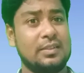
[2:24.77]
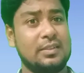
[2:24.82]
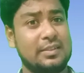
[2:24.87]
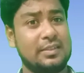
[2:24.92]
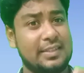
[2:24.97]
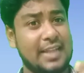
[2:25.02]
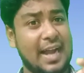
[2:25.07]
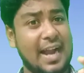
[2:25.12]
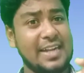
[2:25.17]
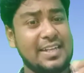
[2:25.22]

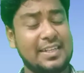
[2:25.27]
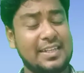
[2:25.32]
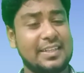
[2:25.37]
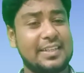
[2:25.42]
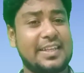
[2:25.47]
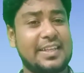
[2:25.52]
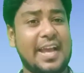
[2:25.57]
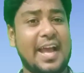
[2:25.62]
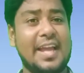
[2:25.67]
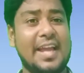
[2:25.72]

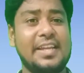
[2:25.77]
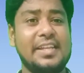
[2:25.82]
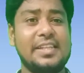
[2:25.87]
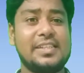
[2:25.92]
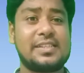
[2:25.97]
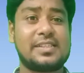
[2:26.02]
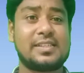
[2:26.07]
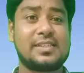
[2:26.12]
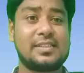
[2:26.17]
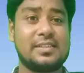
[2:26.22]
That
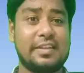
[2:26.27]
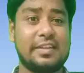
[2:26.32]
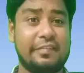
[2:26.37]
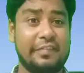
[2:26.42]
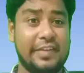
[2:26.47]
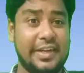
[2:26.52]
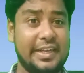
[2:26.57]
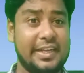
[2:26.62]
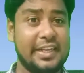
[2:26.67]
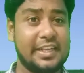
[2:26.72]
carries the
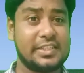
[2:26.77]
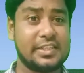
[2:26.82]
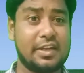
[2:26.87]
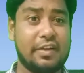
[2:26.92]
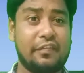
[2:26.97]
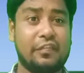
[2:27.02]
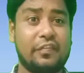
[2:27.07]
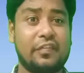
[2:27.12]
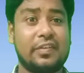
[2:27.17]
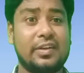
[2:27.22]
weightage
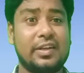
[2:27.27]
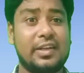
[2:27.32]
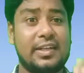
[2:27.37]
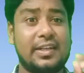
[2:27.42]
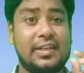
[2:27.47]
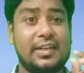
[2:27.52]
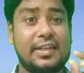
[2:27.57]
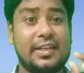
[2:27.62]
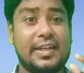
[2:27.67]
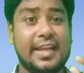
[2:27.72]
of
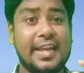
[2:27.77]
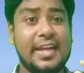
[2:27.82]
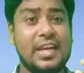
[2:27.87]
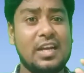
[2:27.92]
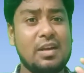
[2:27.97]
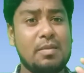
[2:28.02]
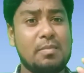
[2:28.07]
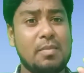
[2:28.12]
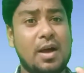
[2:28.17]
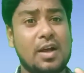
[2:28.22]

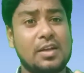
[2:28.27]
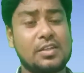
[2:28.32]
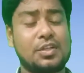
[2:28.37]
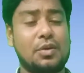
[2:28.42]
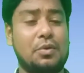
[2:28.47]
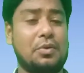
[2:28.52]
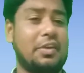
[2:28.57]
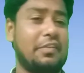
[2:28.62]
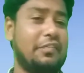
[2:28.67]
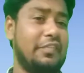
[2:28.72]
10 marks
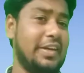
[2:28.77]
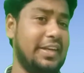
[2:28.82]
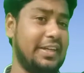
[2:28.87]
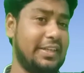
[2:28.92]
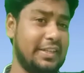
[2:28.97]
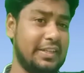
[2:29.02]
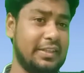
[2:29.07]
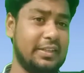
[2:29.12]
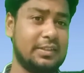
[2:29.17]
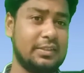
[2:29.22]
out of
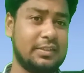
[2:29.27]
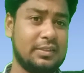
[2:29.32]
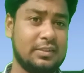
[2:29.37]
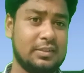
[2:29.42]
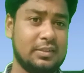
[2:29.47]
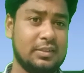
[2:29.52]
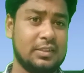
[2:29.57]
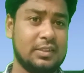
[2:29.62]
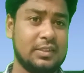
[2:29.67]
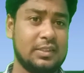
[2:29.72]
80.
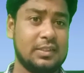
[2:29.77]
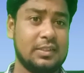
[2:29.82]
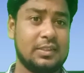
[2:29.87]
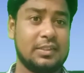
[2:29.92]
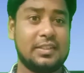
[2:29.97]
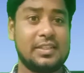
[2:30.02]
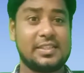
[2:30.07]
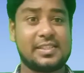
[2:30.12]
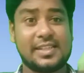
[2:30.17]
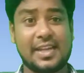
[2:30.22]

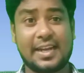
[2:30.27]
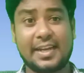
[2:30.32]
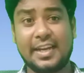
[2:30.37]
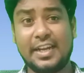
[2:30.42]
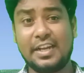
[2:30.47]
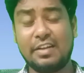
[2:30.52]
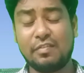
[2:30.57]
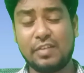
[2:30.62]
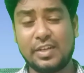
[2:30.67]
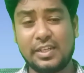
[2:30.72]
The
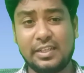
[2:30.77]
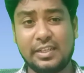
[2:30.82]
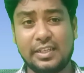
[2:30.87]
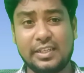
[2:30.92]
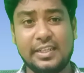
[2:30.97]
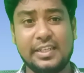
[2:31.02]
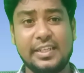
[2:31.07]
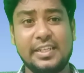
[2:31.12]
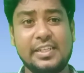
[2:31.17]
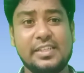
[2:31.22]
second
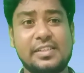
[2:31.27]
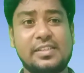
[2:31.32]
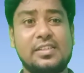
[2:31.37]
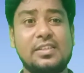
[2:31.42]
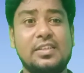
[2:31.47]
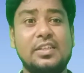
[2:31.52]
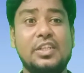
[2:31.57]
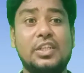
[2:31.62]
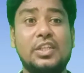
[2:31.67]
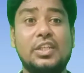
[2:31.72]
one
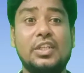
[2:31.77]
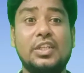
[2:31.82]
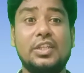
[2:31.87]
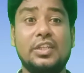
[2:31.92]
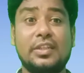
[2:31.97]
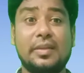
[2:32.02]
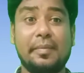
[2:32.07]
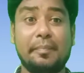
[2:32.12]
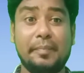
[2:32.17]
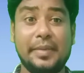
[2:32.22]
is
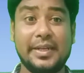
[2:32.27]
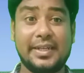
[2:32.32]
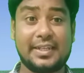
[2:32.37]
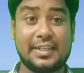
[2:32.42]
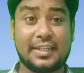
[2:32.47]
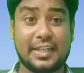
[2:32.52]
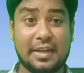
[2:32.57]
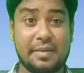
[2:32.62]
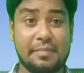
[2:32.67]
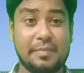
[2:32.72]
the
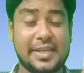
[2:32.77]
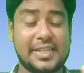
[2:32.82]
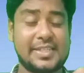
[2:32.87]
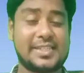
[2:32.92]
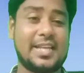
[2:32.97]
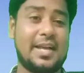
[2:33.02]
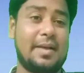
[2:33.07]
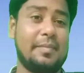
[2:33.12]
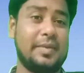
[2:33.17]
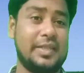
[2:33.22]
midterm
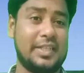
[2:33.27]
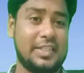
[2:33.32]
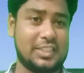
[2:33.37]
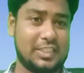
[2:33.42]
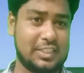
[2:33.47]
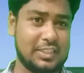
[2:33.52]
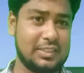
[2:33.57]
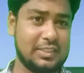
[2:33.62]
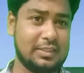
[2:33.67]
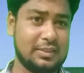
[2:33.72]

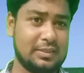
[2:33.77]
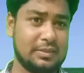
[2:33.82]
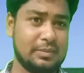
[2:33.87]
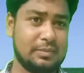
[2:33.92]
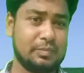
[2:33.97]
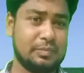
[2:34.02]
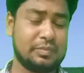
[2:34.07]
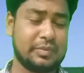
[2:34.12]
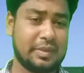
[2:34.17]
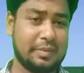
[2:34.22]

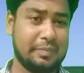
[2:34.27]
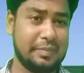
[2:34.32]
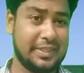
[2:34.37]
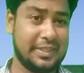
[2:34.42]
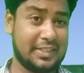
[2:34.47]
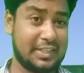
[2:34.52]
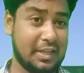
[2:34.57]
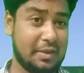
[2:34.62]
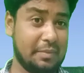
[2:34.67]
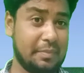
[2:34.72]
examination.
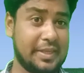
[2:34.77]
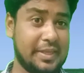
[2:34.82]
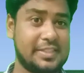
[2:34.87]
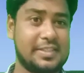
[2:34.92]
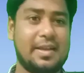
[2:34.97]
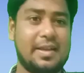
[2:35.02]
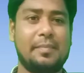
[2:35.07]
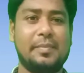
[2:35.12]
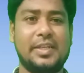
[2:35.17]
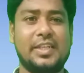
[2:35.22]
Midterm
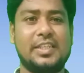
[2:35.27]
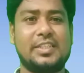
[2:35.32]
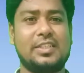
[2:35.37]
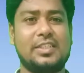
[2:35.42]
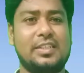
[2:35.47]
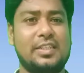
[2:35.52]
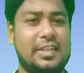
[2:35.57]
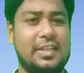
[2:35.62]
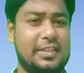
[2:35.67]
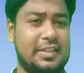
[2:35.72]

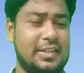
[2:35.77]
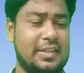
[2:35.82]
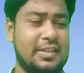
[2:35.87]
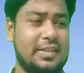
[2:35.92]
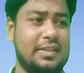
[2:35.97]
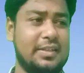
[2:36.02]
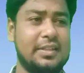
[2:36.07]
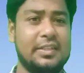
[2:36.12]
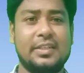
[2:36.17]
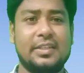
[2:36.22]
examination at
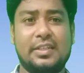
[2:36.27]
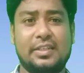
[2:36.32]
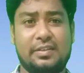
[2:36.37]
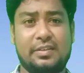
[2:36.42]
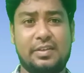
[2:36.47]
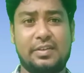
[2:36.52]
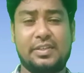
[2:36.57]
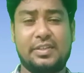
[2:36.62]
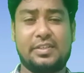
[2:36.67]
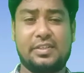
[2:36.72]

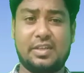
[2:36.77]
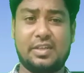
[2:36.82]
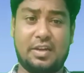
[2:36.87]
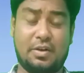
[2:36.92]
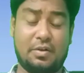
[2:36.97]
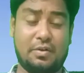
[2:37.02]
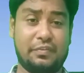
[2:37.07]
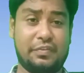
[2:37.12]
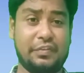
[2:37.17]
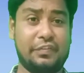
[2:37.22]
the
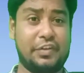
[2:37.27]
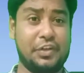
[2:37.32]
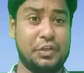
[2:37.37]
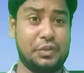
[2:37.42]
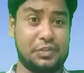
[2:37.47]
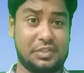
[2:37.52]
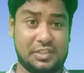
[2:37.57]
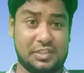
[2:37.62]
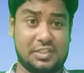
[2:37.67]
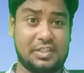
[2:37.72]
around 50
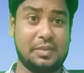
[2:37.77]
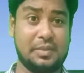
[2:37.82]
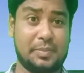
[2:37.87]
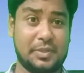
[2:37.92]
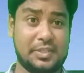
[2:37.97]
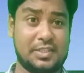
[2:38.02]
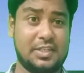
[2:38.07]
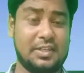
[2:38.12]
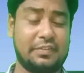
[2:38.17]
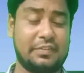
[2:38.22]
to
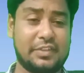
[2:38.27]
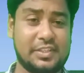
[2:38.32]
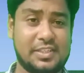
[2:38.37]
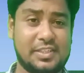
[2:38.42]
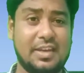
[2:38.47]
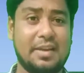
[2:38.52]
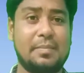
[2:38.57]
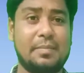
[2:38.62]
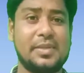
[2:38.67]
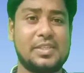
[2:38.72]
60% of the
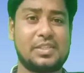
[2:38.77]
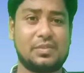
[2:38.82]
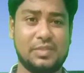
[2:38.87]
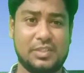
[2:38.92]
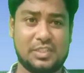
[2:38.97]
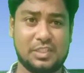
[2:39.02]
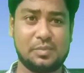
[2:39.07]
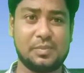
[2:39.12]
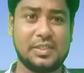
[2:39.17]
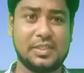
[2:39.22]
syllabus
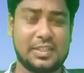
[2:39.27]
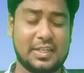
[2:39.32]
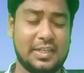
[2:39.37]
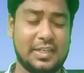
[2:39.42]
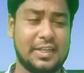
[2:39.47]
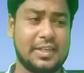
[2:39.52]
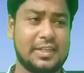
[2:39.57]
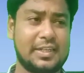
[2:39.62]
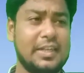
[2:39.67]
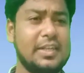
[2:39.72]
which has been
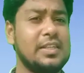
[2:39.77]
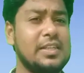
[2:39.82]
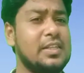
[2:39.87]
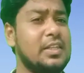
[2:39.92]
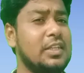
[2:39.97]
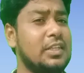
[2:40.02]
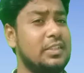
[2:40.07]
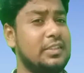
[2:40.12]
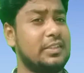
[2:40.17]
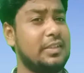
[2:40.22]
conducted.
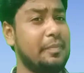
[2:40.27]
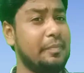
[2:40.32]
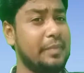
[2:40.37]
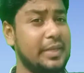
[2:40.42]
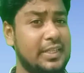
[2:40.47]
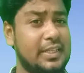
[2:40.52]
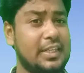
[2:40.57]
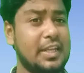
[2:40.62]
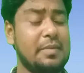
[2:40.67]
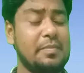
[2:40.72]
The
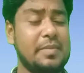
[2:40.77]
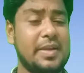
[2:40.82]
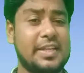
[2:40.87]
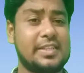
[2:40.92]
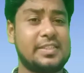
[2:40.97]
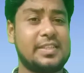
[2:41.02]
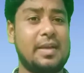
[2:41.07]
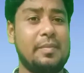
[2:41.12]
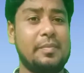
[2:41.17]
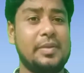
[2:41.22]
midterm
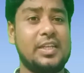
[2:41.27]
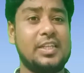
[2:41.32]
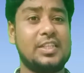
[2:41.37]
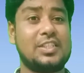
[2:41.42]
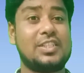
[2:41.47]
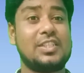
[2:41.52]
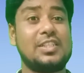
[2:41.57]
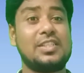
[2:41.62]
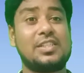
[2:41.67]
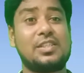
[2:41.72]

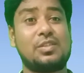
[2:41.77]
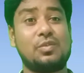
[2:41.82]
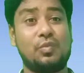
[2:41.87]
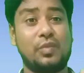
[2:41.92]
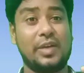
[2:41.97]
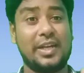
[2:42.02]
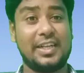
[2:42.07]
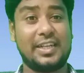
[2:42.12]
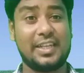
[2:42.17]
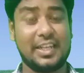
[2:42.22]
examinations
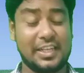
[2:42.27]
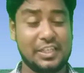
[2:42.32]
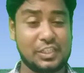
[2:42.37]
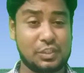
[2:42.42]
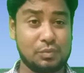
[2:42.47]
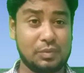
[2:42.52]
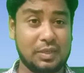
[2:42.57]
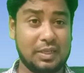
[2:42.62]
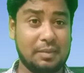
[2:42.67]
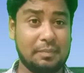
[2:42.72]

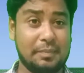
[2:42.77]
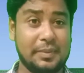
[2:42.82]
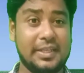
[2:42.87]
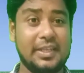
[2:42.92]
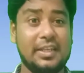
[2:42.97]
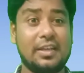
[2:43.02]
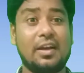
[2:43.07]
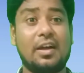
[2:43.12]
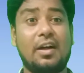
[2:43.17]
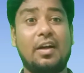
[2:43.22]
weightage will
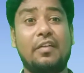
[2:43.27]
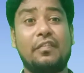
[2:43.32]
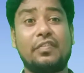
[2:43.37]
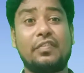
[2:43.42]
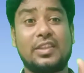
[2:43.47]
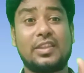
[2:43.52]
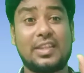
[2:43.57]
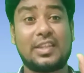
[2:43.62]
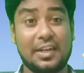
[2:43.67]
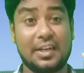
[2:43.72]
be
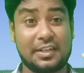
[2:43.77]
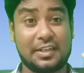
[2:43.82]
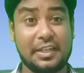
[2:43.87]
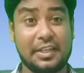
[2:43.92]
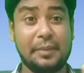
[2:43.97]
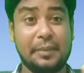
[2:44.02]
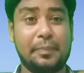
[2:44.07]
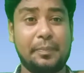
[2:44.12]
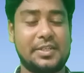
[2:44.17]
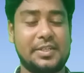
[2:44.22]
of
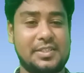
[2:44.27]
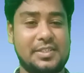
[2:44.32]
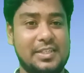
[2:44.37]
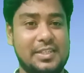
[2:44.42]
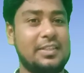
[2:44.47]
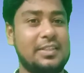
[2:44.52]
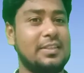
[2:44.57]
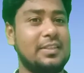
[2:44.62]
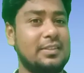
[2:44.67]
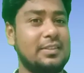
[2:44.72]

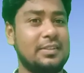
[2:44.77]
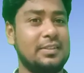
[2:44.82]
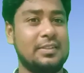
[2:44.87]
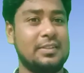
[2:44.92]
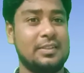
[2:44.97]
30%.